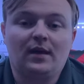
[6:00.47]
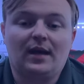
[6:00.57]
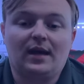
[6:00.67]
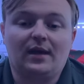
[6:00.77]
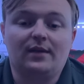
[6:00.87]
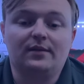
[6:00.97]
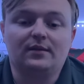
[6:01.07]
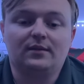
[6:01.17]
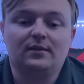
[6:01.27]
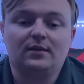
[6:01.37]
and
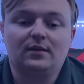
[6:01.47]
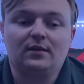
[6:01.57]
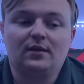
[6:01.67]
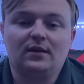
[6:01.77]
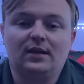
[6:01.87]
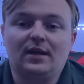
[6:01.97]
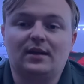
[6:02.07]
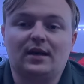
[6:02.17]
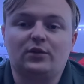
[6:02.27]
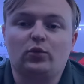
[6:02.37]
again,
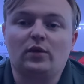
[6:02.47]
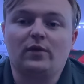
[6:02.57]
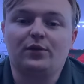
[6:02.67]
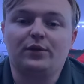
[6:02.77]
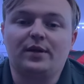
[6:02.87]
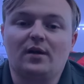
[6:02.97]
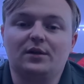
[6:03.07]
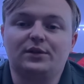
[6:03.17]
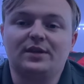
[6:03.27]
at $1,200,